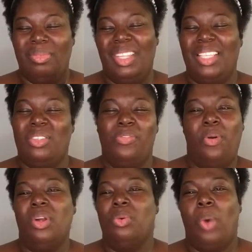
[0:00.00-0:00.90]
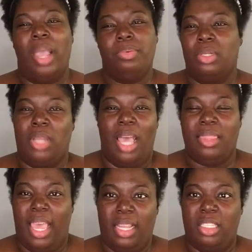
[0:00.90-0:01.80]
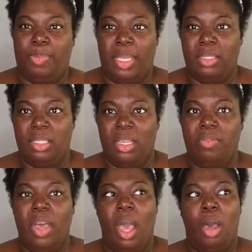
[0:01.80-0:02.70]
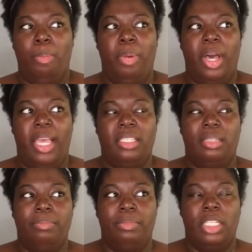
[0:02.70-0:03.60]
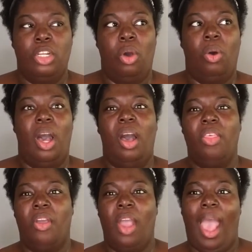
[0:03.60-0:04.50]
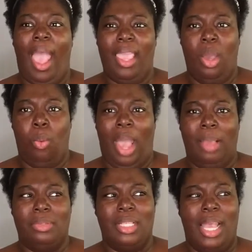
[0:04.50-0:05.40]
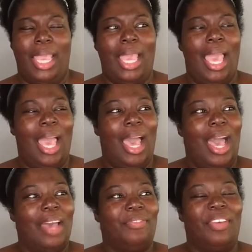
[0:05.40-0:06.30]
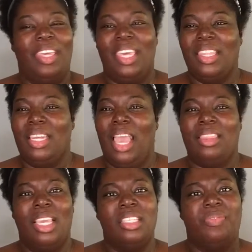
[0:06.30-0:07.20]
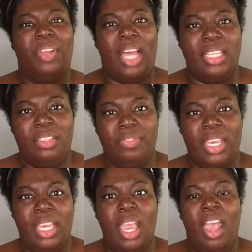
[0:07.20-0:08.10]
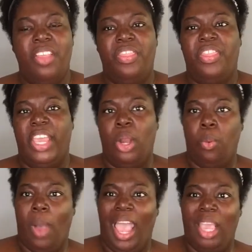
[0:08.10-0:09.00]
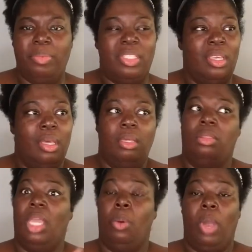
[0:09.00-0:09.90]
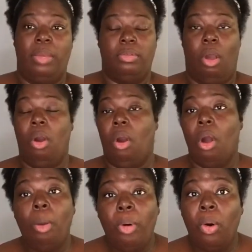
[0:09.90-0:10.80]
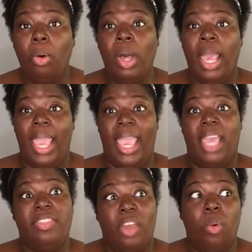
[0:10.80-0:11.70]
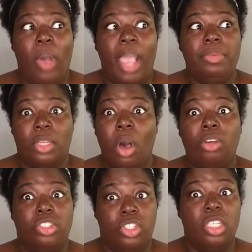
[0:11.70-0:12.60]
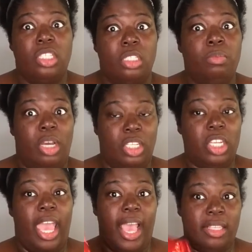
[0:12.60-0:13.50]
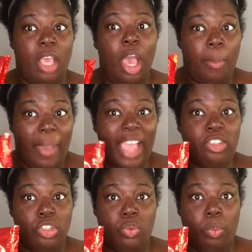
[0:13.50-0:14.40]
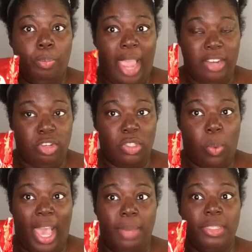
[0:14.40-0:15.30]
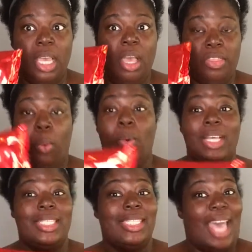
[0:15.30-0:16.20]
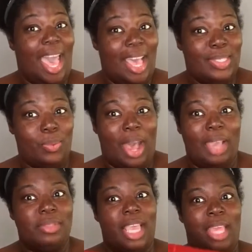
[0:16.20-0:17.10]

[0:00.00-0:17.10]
and Sephora wipes are not that expensive, but you know, other high-end wipes like, I forget the name, I think it's Philosophy, their wipes, their wipes are horrible and their wipes cost just as much as Patrick's Patrick's wipes, the one size wipes, and